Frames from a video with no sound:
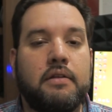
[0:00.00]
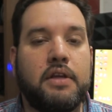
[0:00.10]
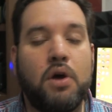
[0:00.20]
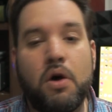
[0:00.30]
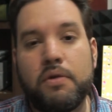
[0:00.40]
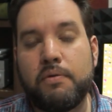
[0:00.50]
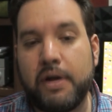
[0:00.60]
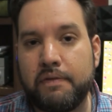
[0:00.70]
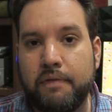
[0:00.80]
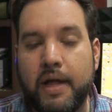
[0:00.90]
The other
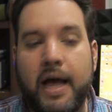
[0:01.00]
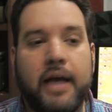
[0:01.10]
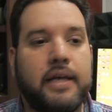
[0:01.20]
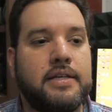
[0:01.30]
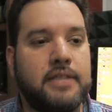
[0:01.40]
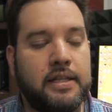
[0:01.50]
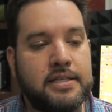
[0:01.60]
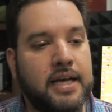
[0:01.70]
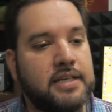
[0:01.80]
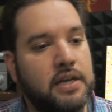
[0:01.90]
red flag is that
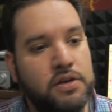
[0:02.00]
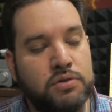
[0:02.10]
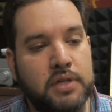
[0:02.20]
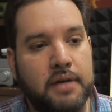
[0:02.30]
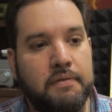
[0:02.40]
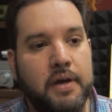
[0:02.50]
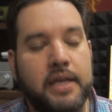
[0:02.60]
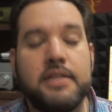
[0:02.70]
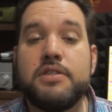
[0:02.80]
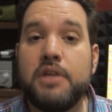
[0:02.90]
these guys are using a
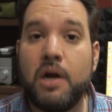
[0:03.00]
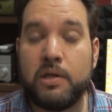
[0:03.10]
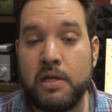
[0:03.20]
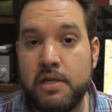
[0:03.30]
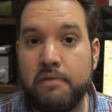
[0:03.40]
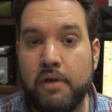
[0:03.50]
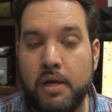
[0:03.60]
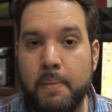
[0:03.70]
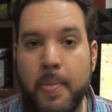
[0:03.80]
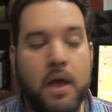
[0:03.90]
fucking CRT TV